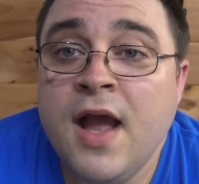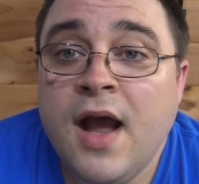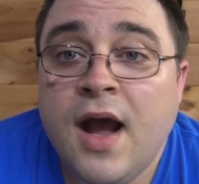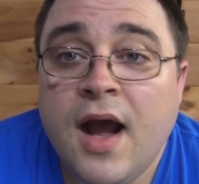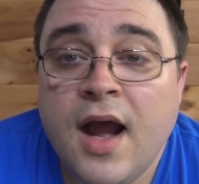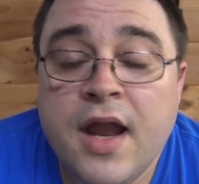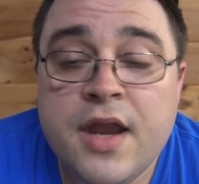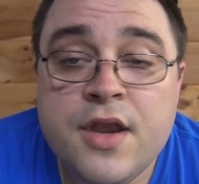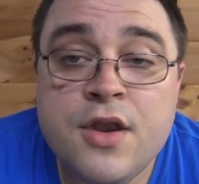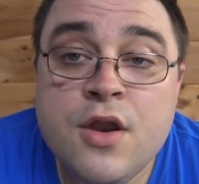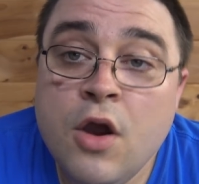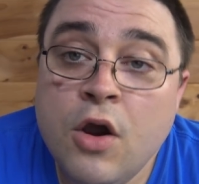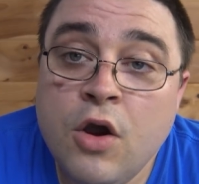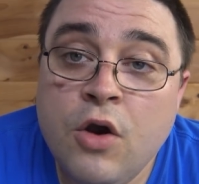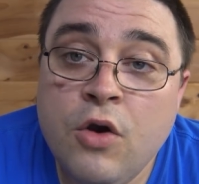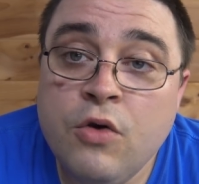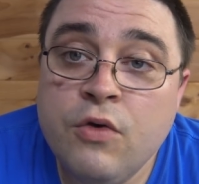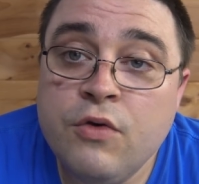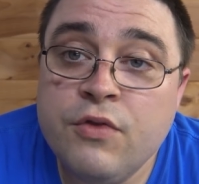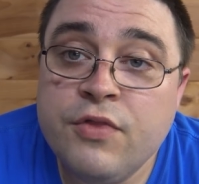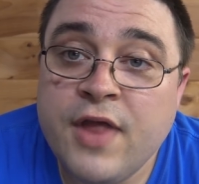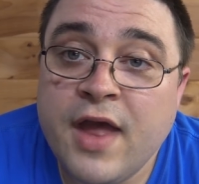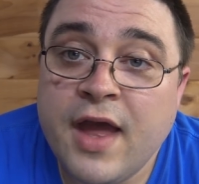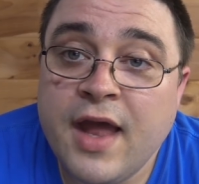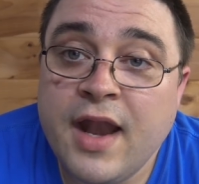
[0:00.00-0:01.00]
I
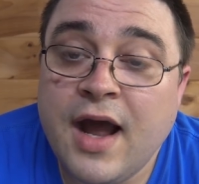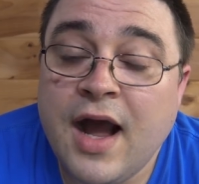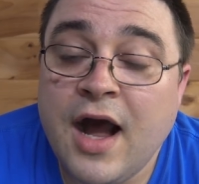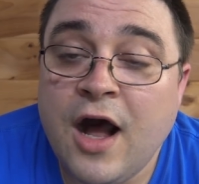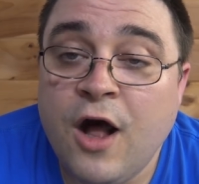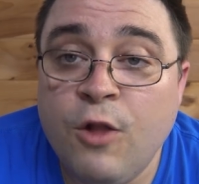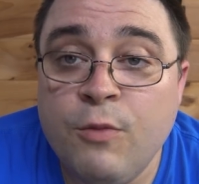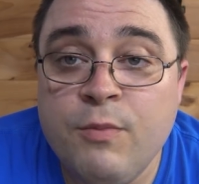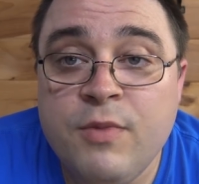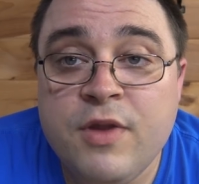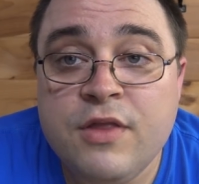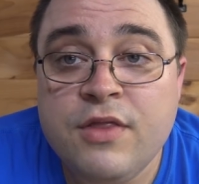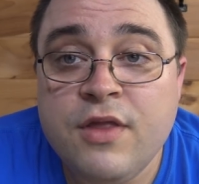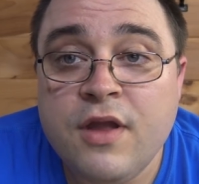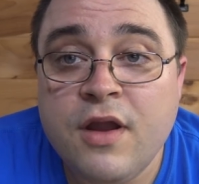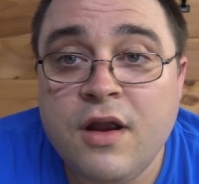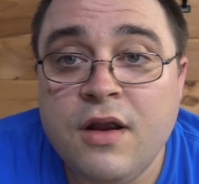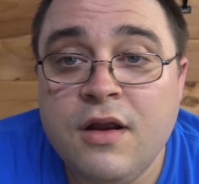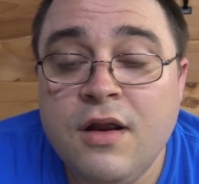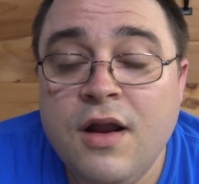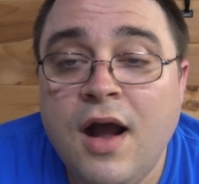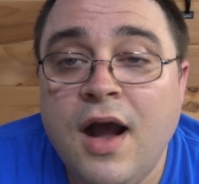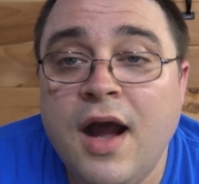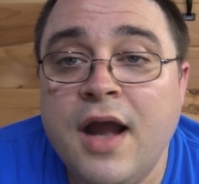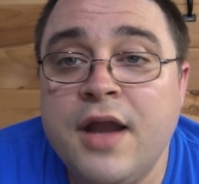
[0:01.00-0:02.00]
know that I'll be
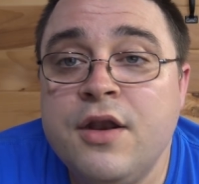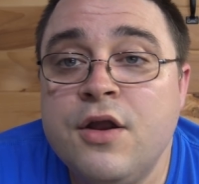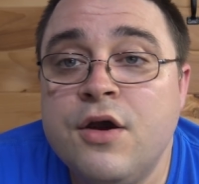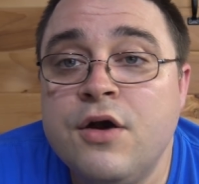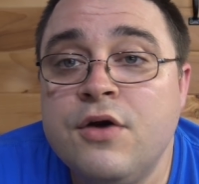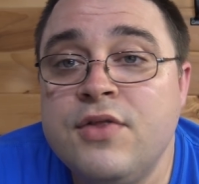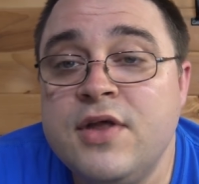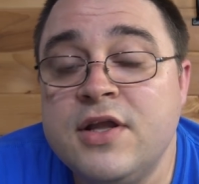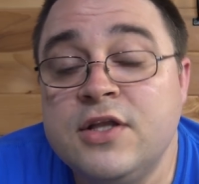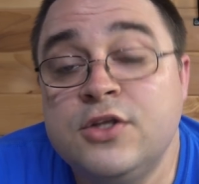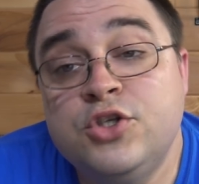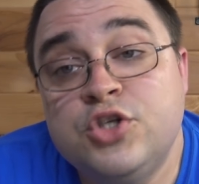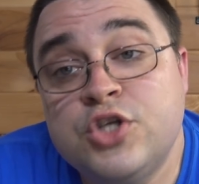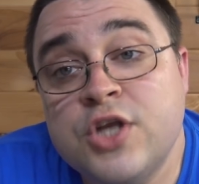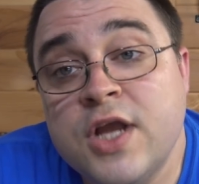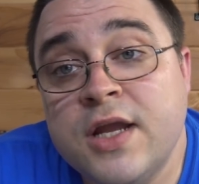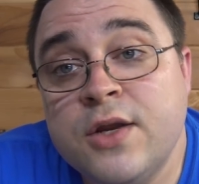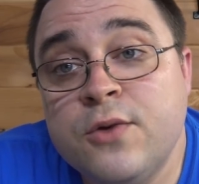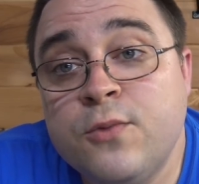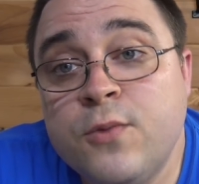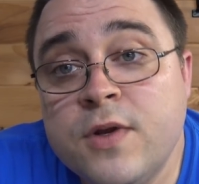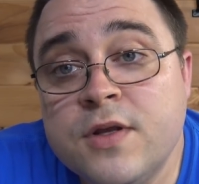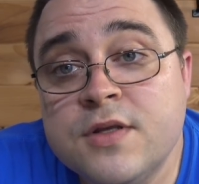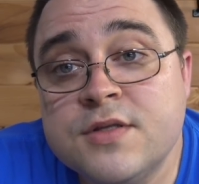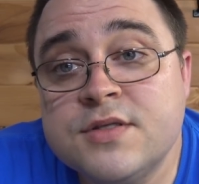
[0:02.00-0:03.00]
there. I know that Jay
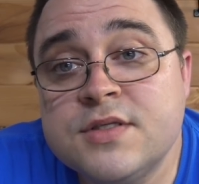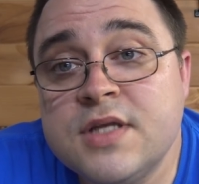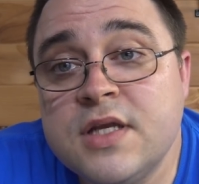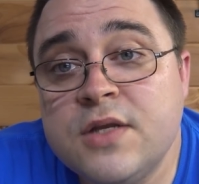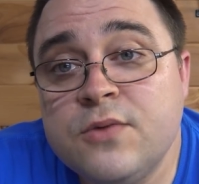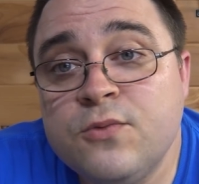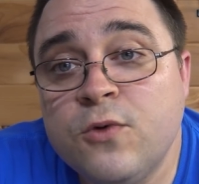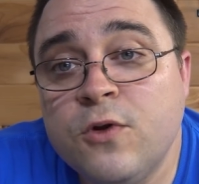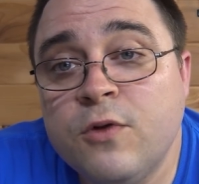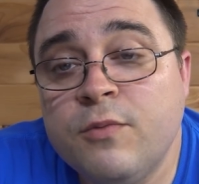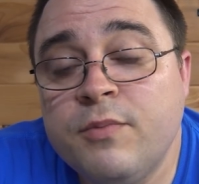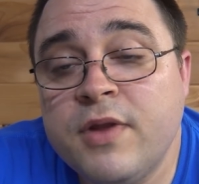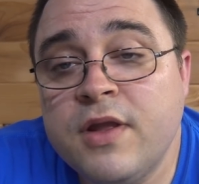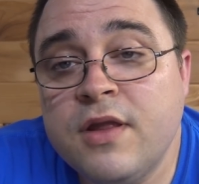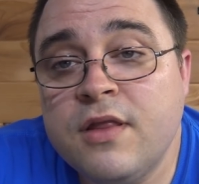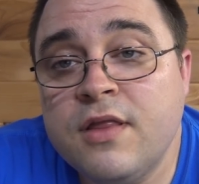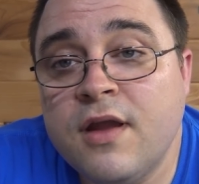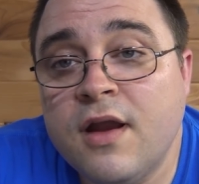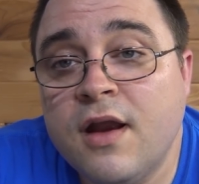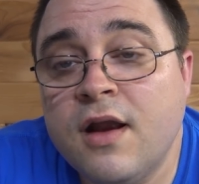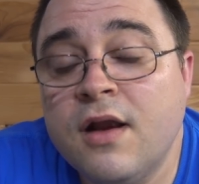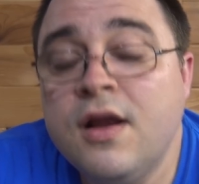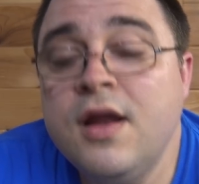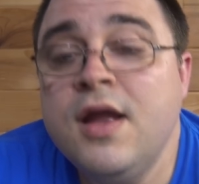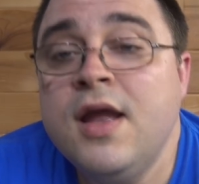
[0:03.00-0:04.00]
Wilson will be
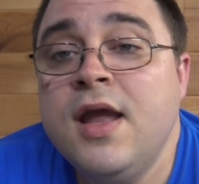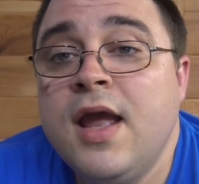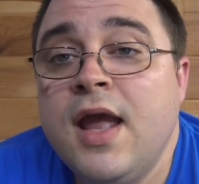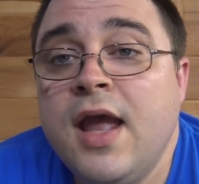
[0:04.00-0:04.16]
there.